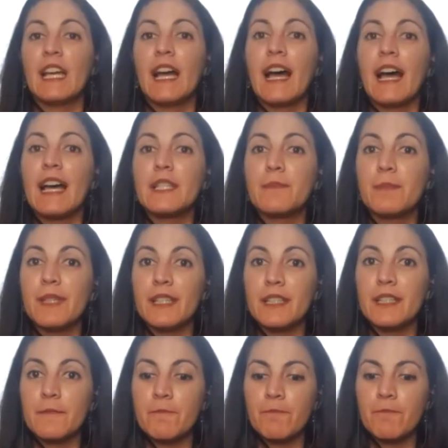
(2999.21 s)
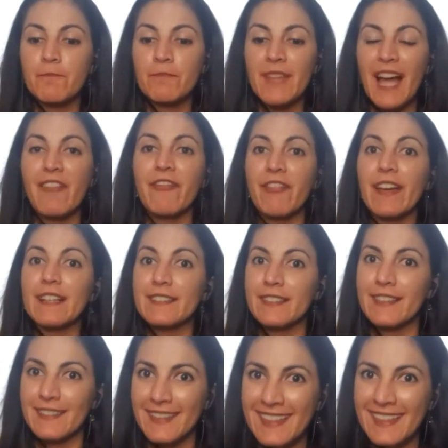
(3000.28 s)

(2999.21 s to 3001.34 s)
has been affecting